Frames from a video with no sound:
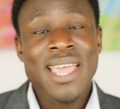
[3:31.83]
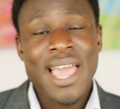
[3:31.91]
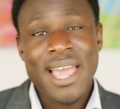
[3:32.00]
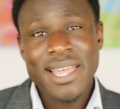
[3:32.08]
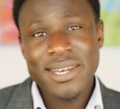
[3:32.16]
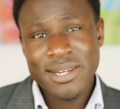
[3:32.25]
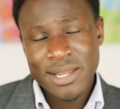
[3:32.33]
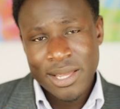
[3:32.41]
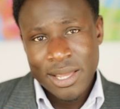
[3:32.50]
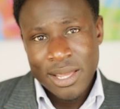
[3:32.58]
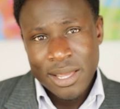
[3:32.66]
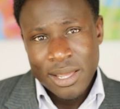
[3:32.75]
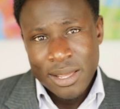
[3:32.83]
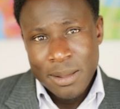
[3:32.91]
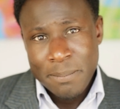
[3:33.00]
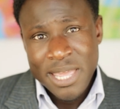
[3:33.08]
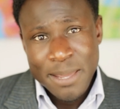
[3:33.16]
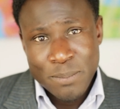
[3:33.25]
and
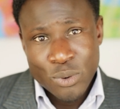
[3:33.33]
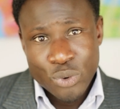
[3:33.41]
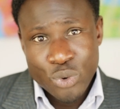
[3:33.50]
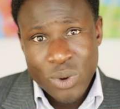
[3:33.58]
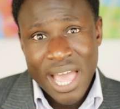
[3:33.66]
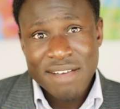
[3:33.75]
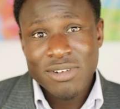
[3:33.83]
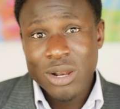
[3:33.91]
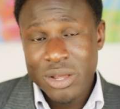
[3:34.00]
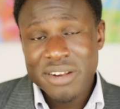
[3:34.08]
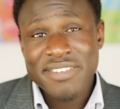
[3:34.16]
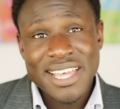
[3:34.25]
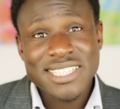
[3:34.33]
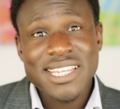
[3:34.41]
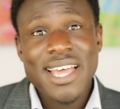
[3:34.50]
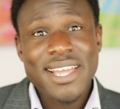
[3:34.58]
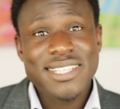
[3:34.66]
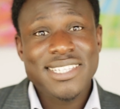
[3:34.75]
people who have a lot of
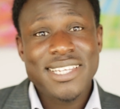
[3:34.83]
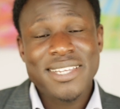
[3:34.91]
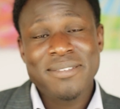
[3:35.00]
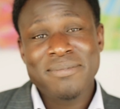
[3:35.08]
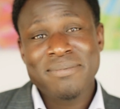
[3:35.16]
anxiety.